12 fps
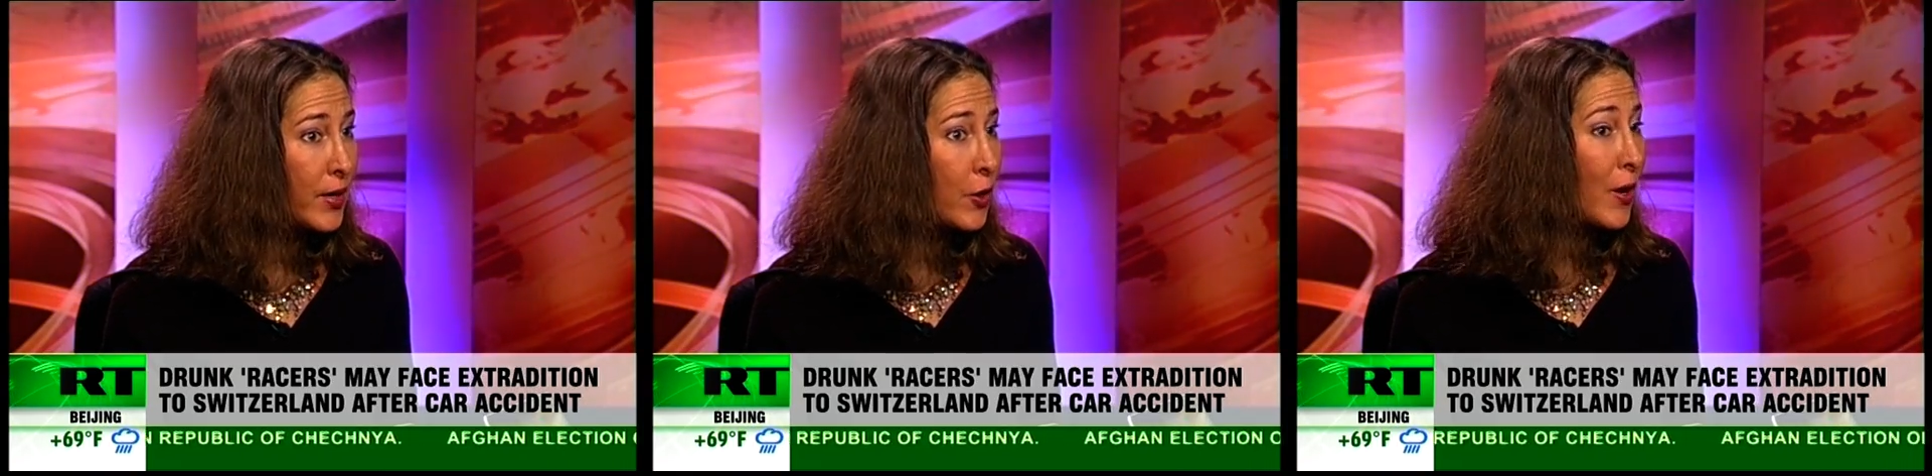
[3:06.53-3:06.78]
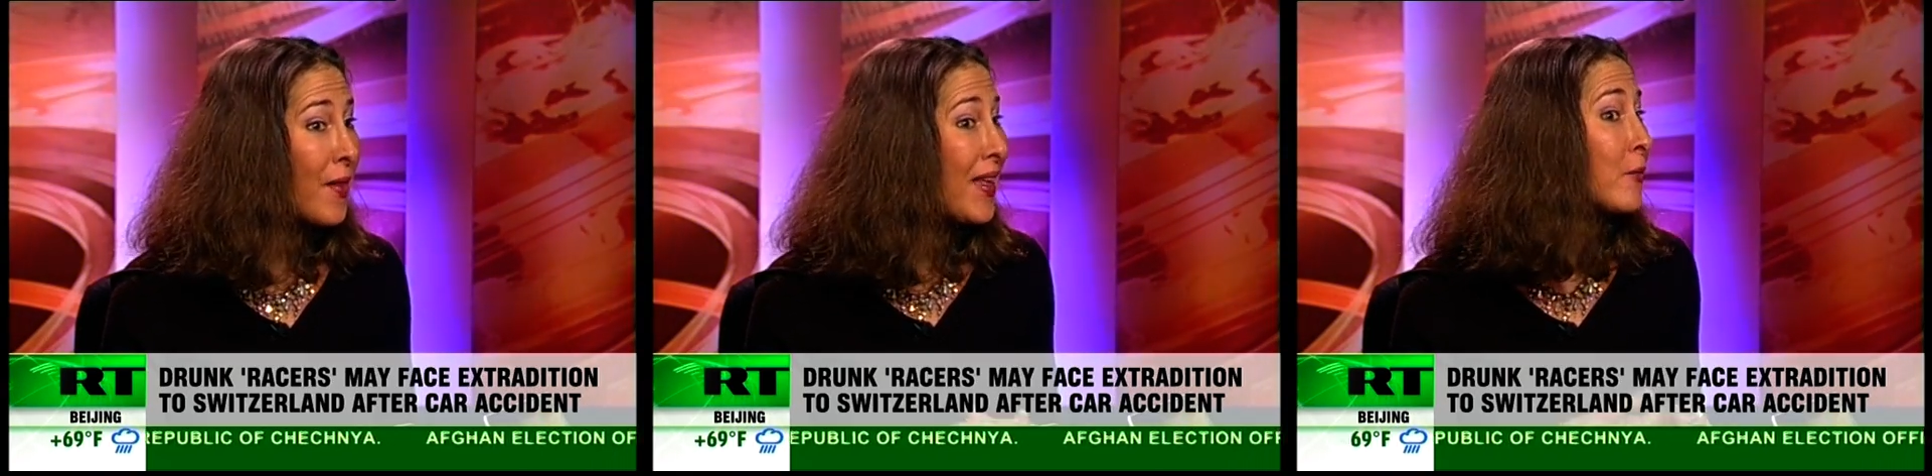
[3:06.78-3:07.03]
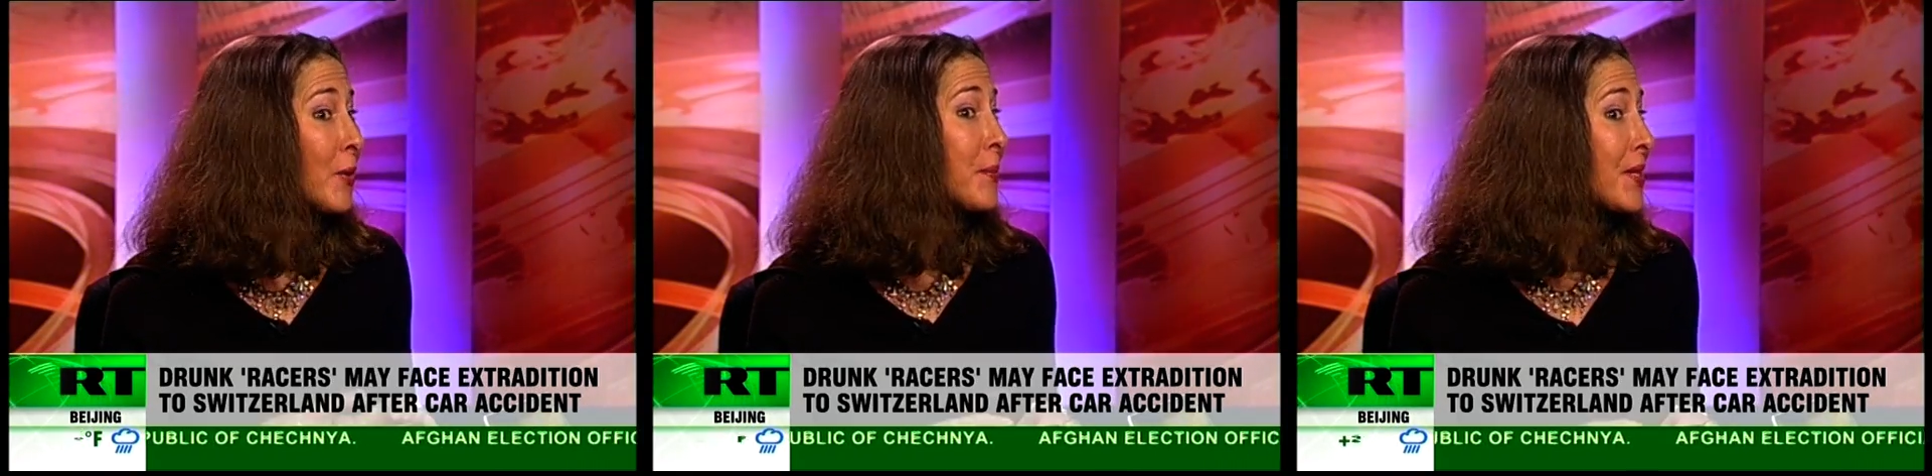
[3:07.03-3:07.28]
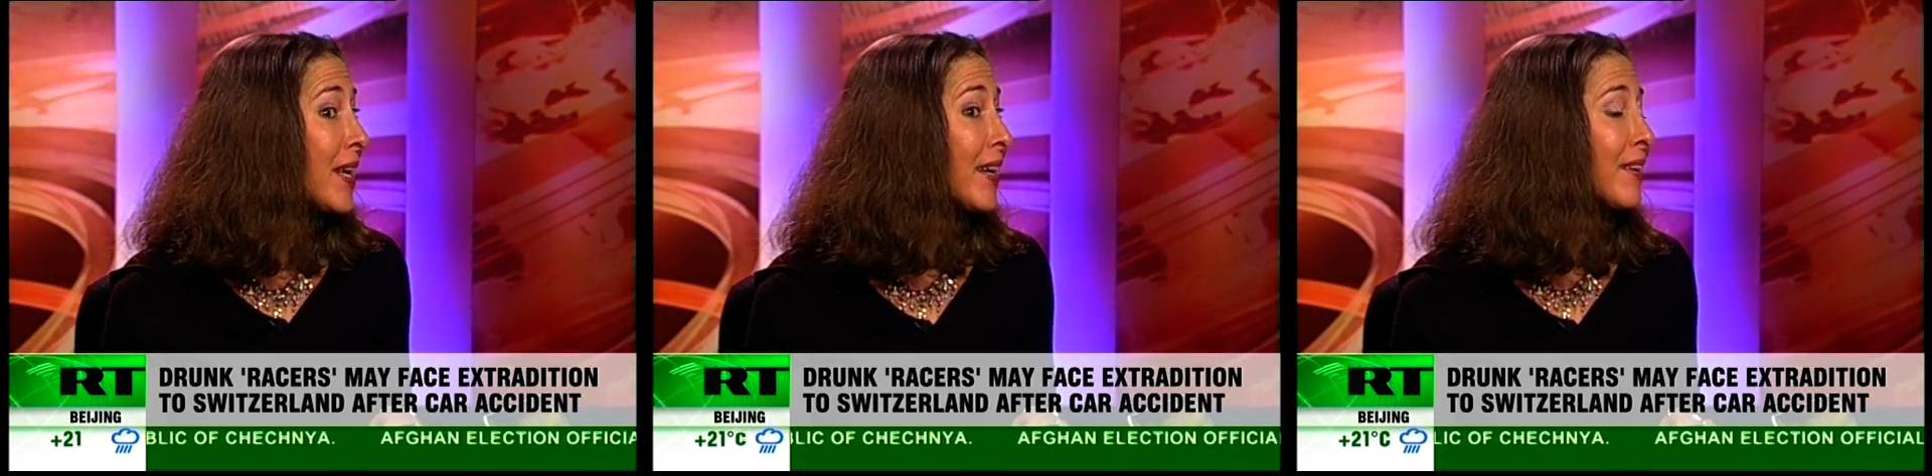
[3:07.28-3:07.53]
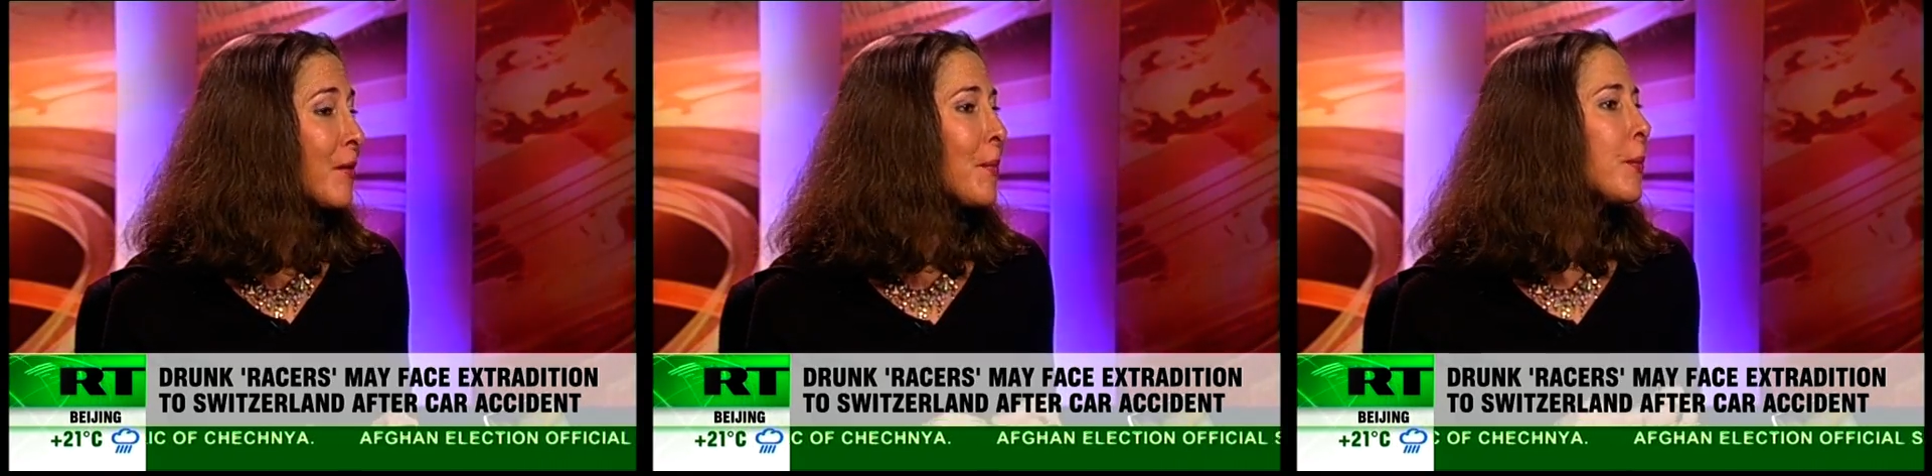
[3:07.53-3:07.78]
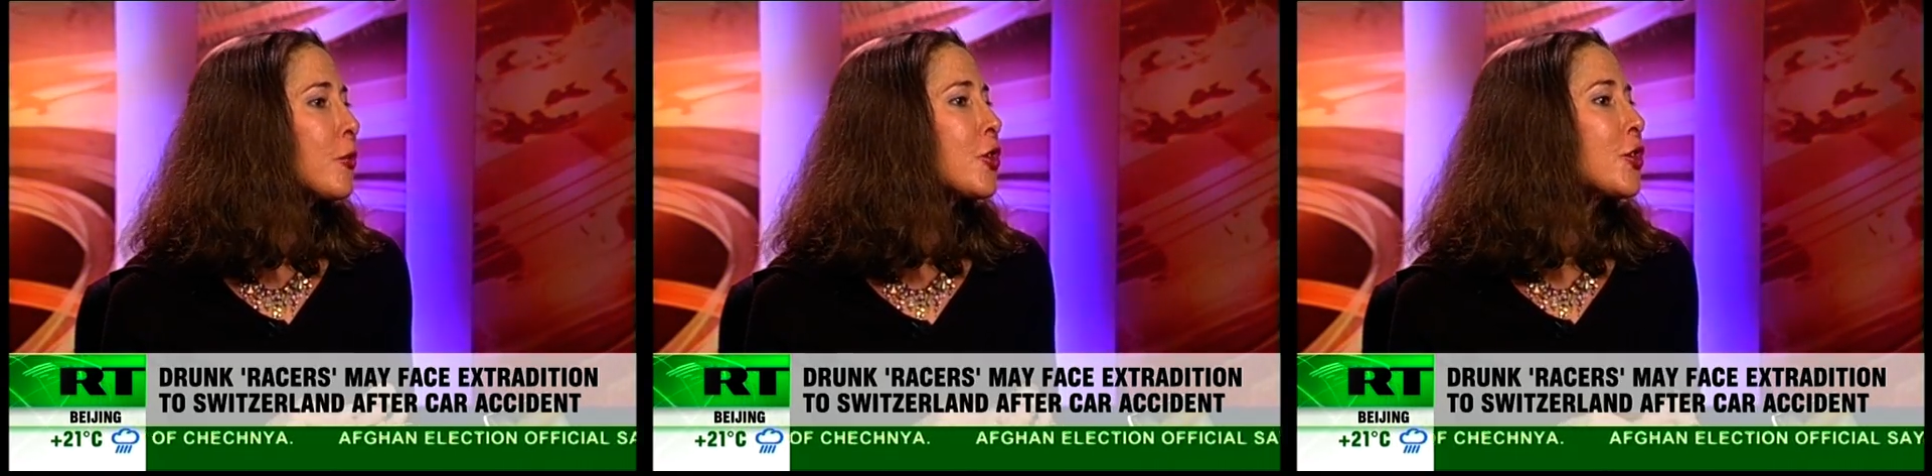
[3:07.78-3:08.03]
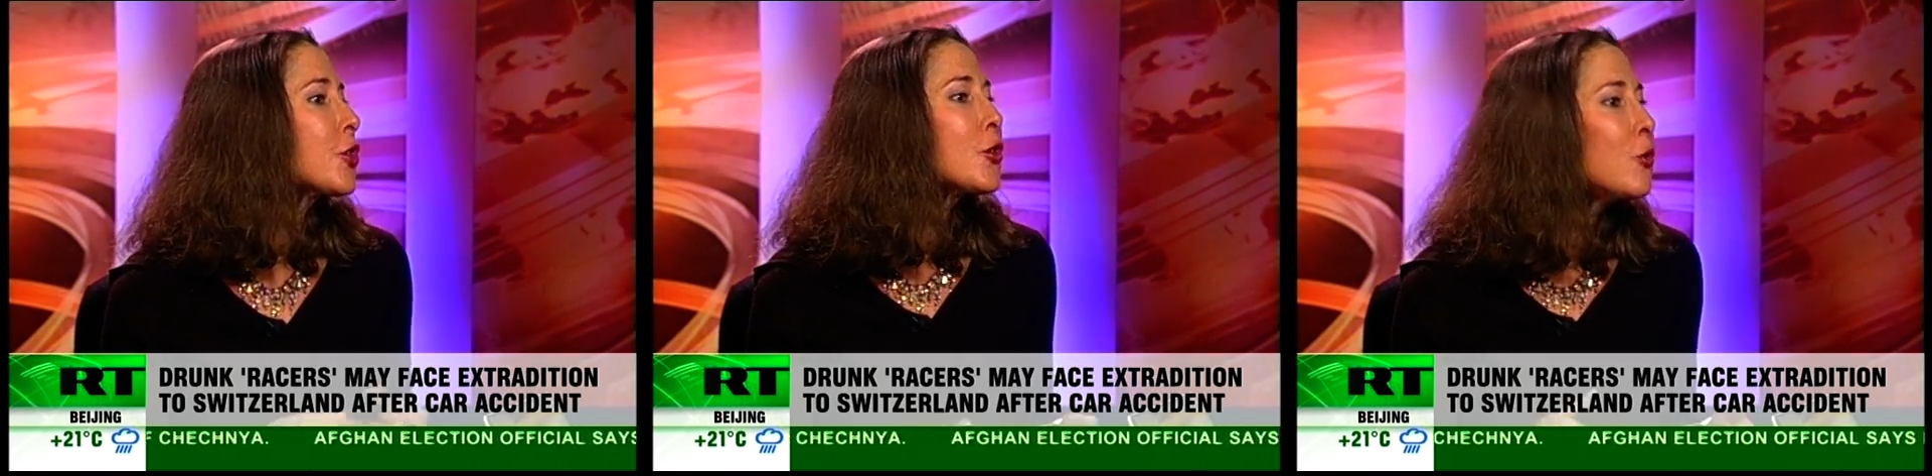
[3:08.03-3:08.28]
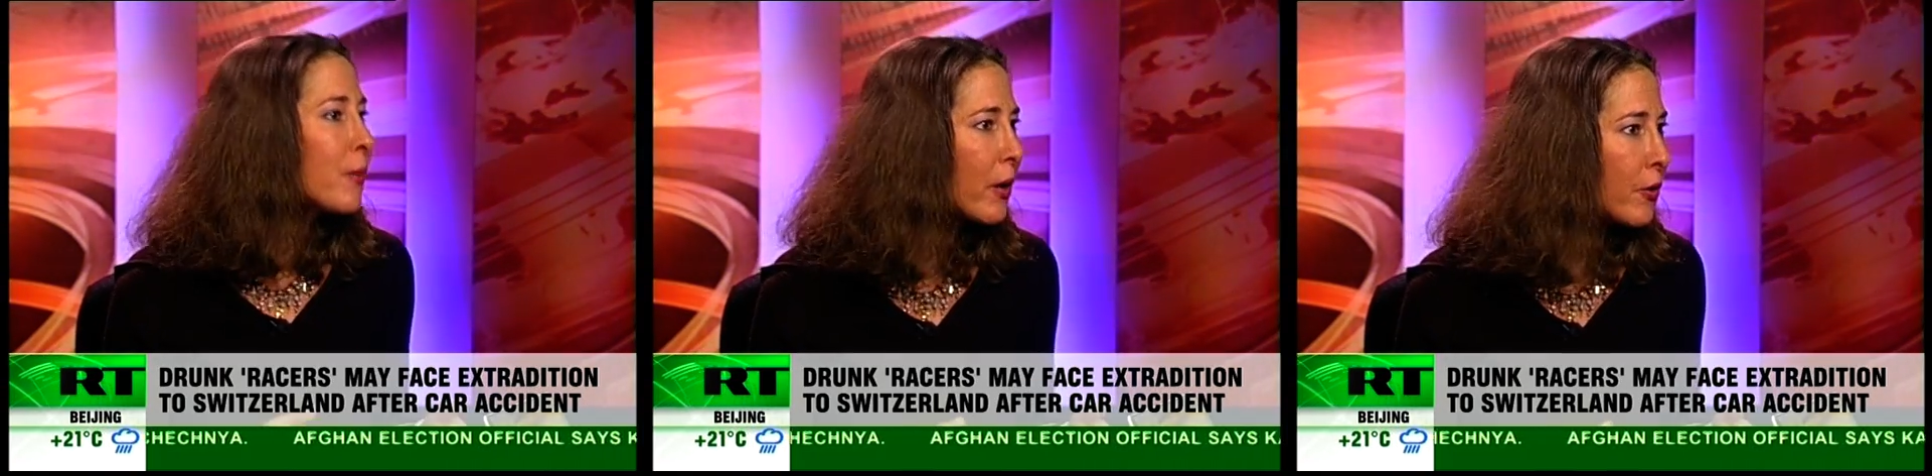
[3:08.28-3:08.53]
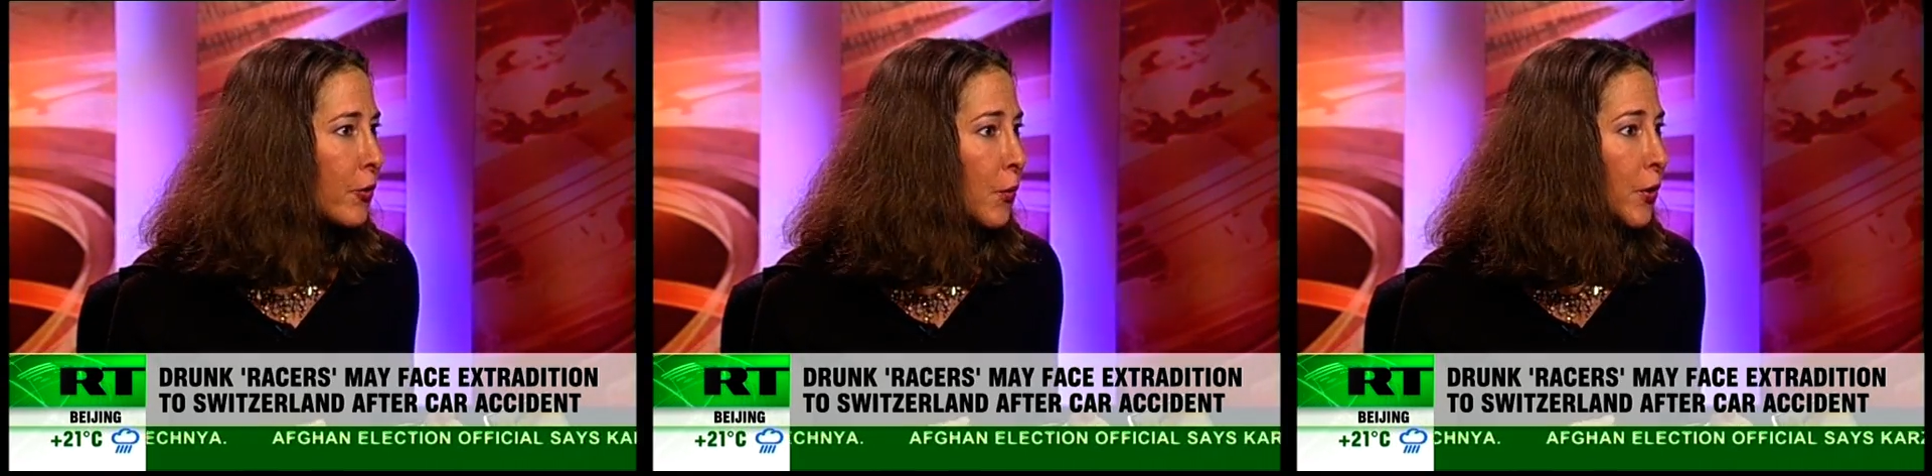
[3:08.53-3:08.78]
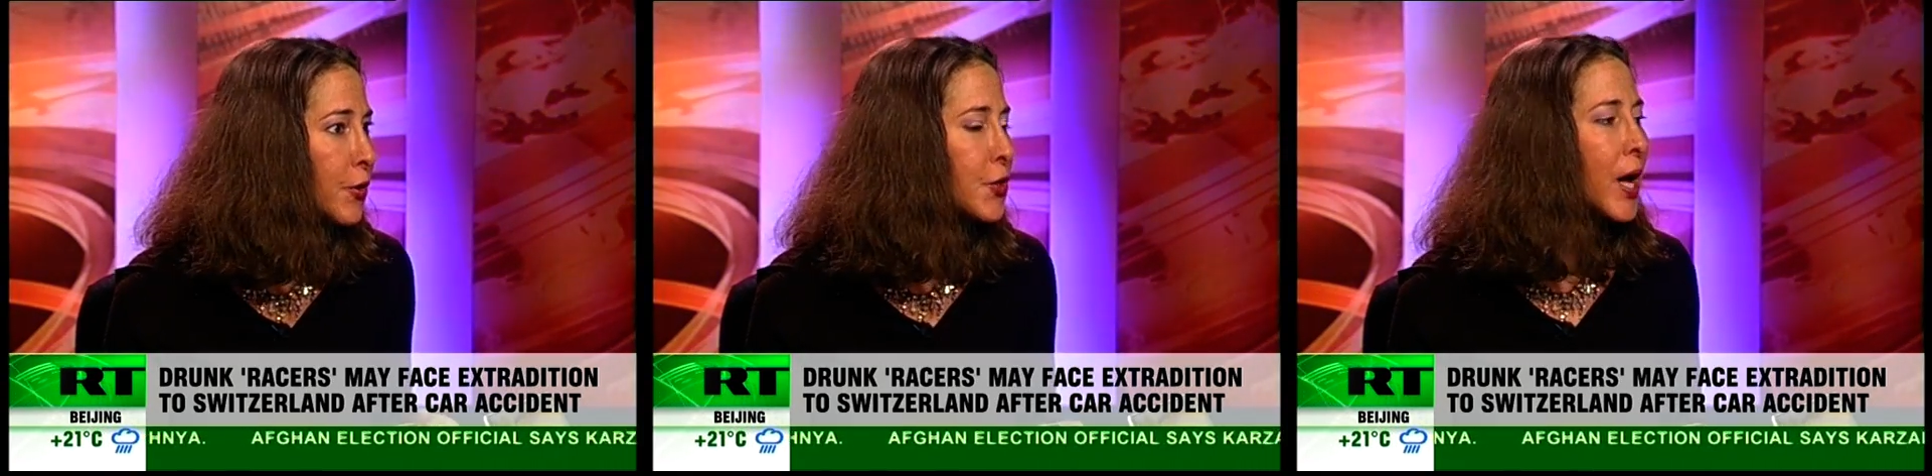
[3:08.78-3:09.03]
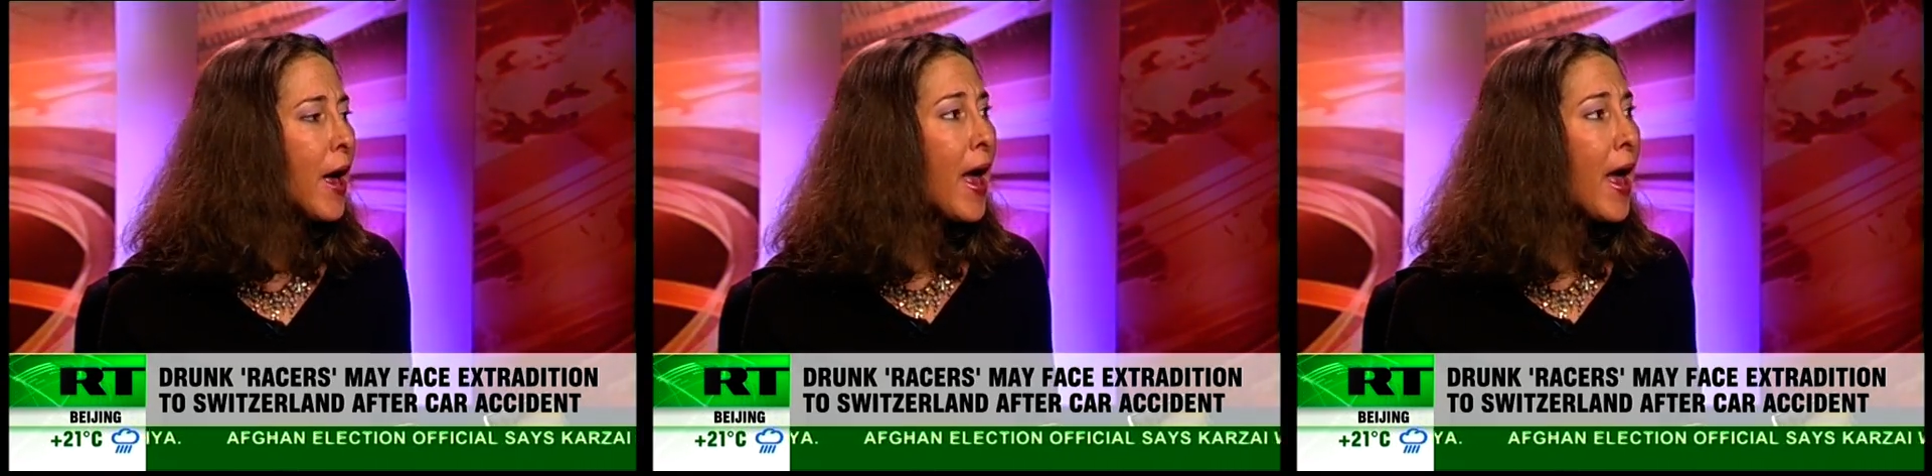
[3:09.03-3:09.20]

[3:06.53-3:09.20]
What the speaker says: And that's what I'm saying is that people just assume ours are worse